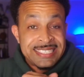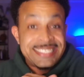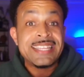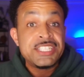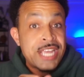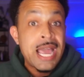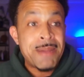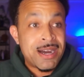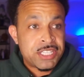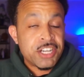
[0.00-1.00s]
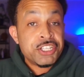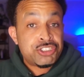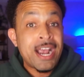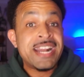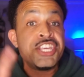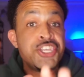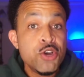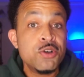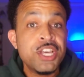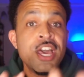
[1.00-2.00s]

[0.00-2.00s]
stick the jab out there. Try to use